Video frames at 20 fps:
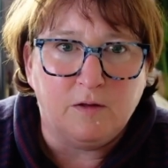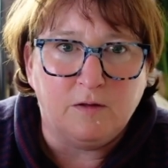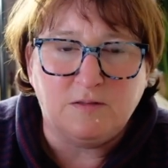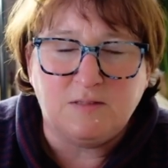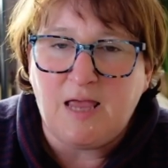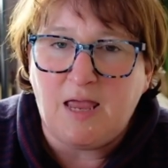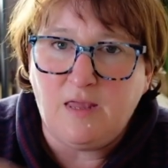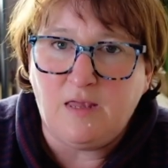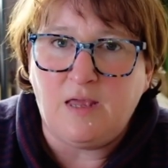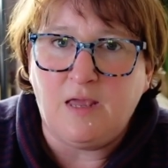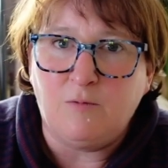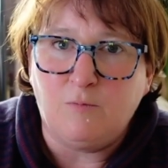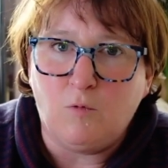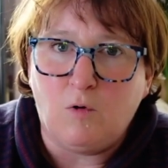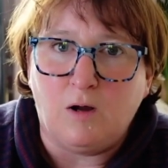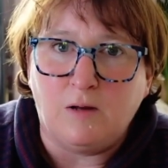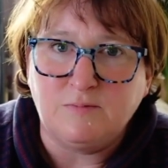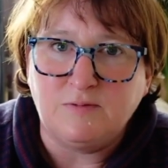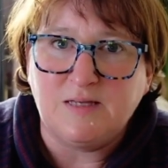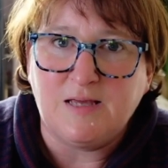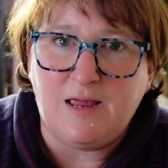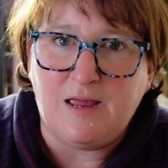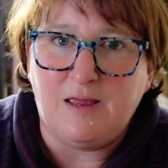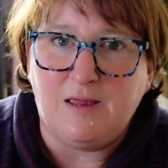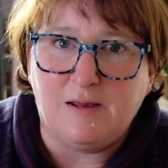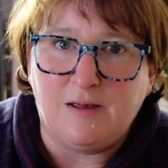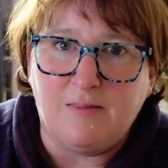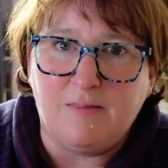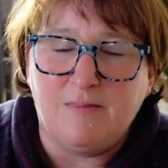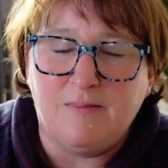take in what I'm
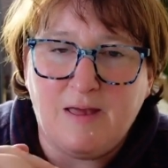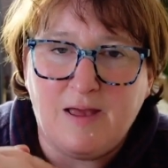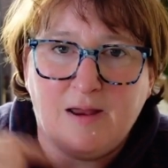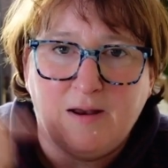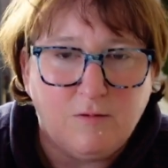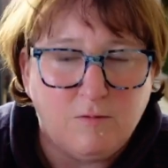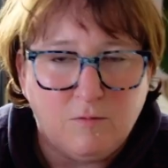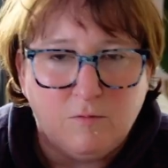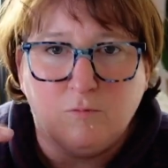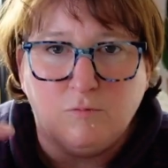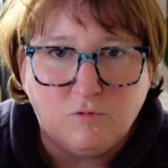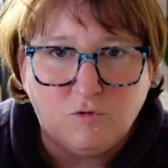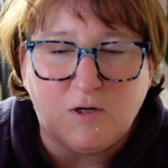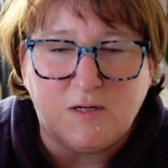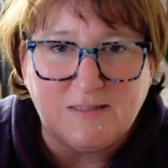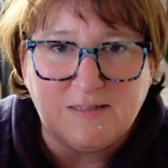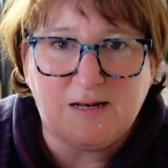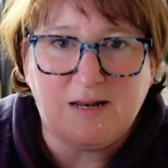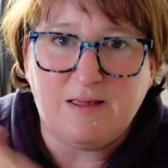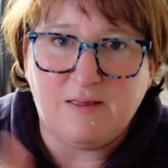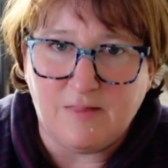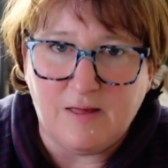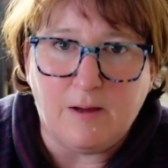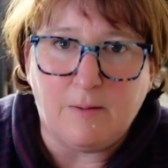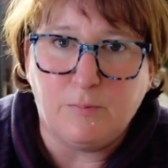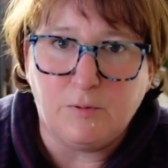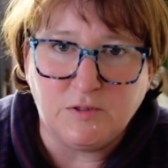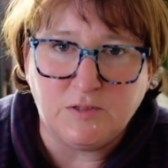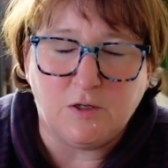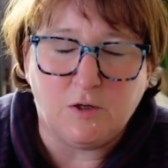saying and then translate that
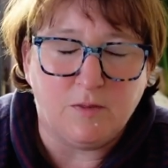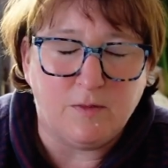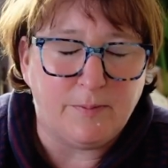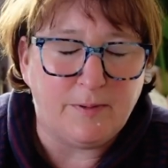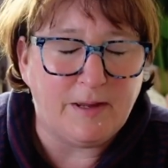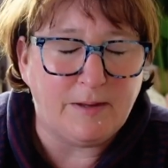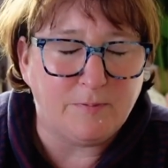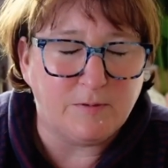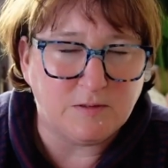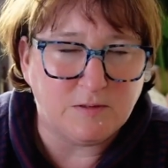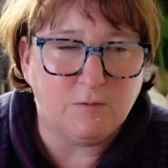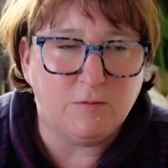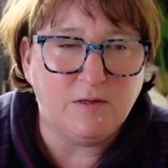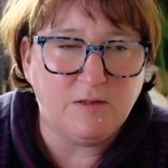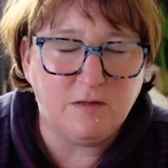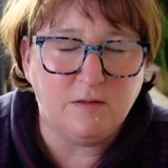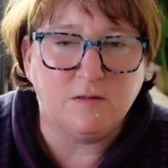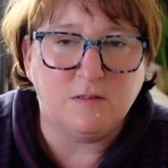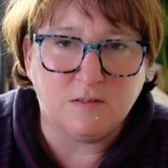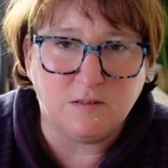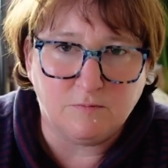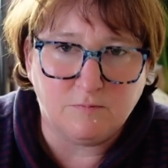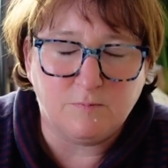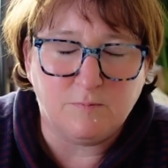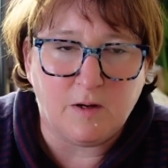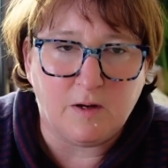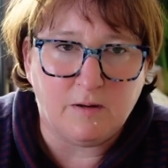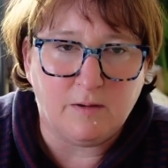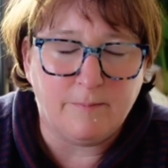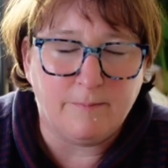and put it on the paper. So I think there's
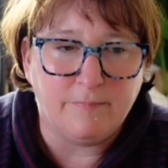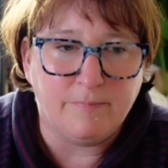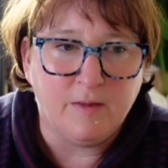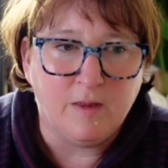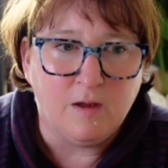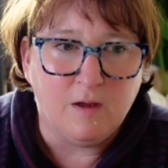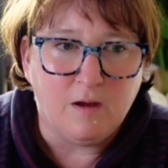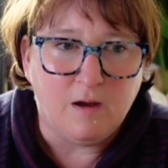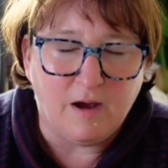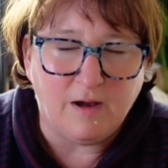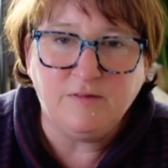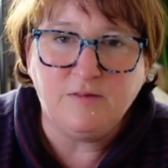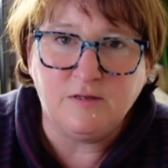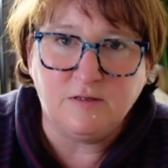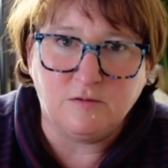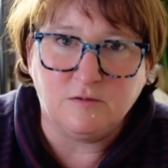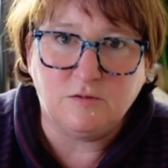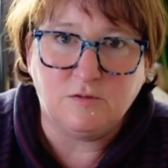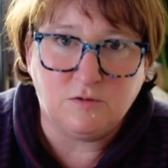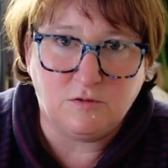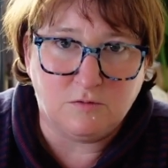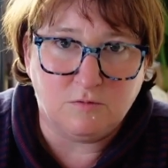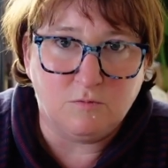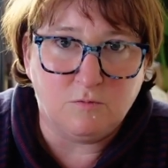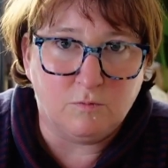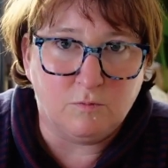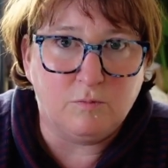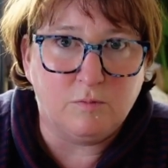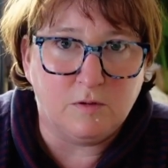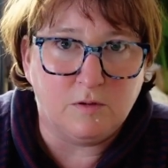I think,
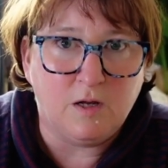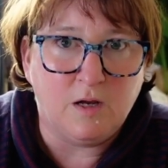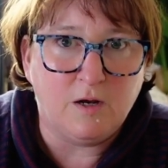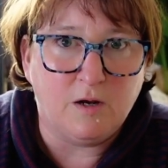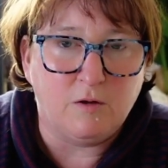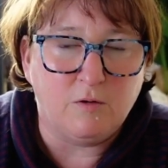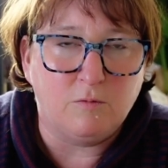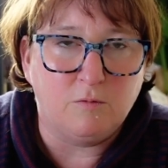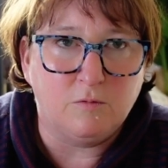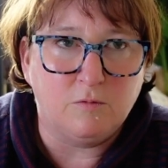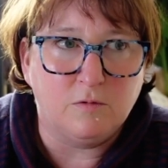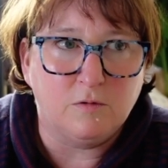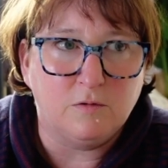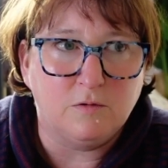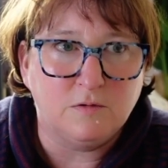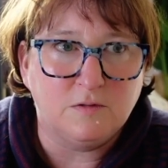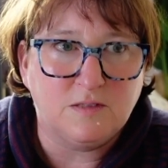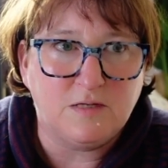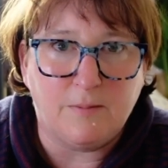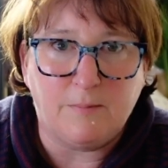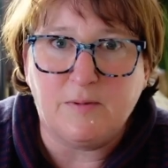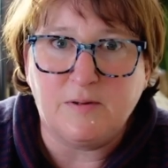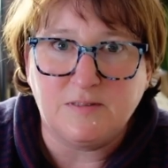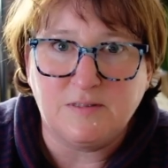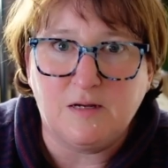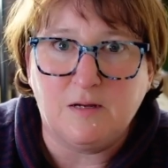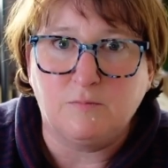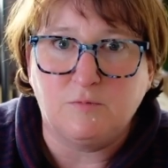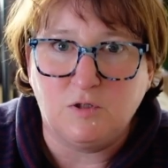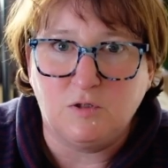you know, step by
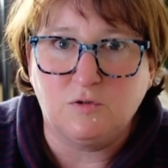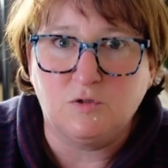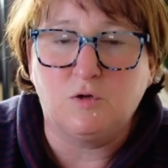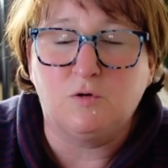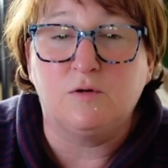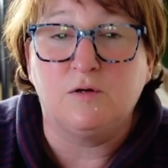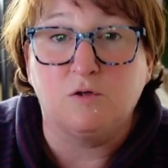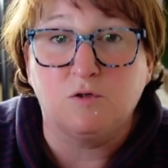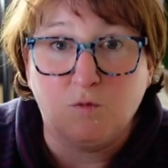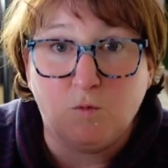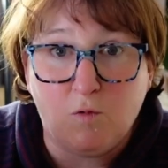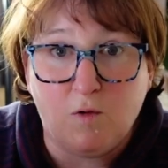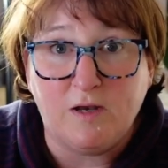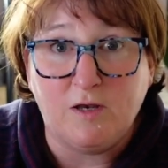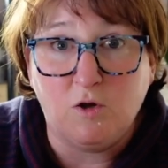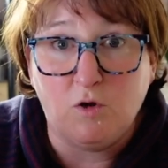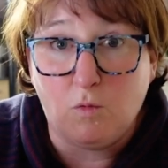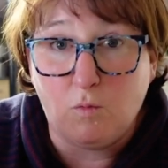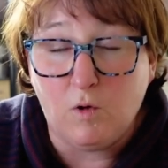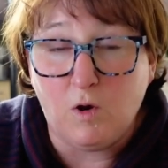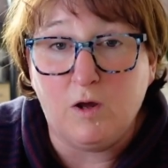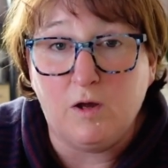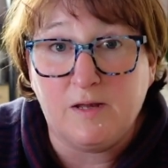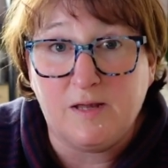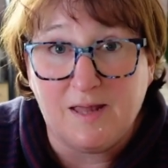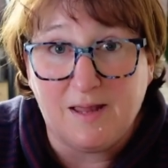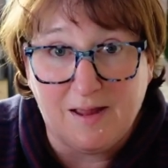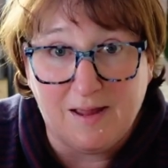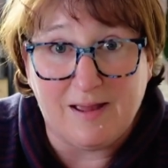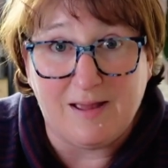step tutorials when you're
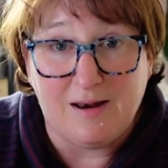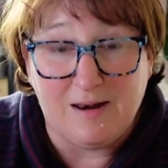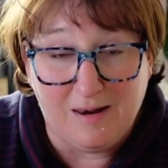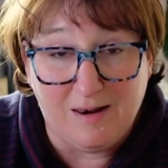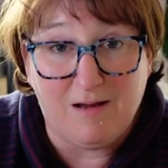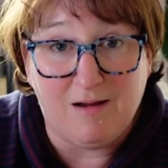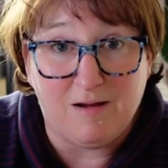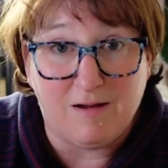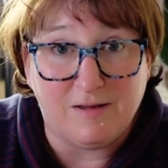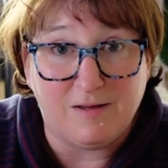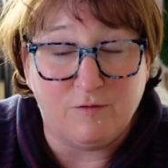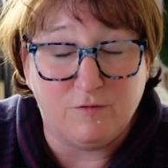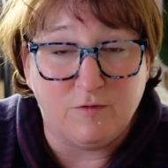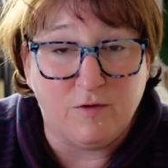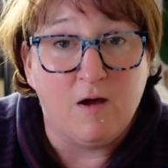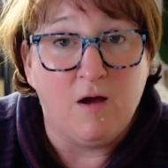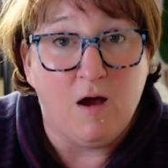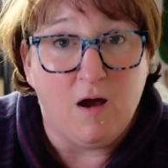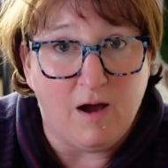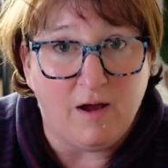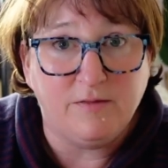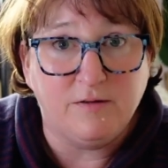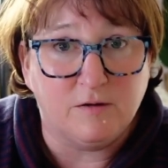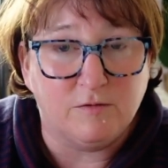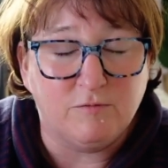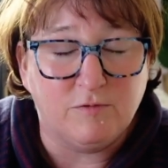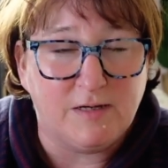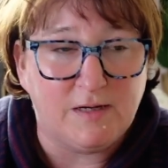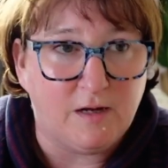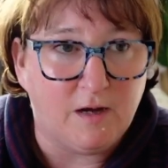working live, I think
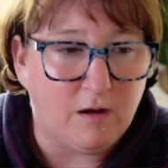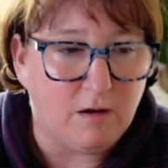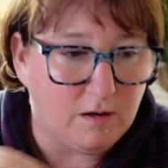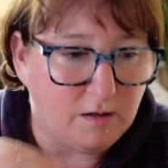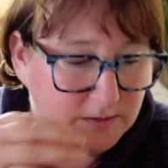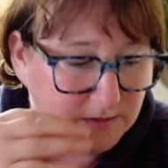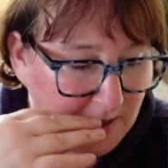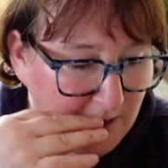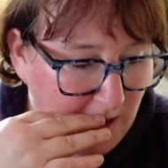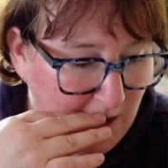are really hard.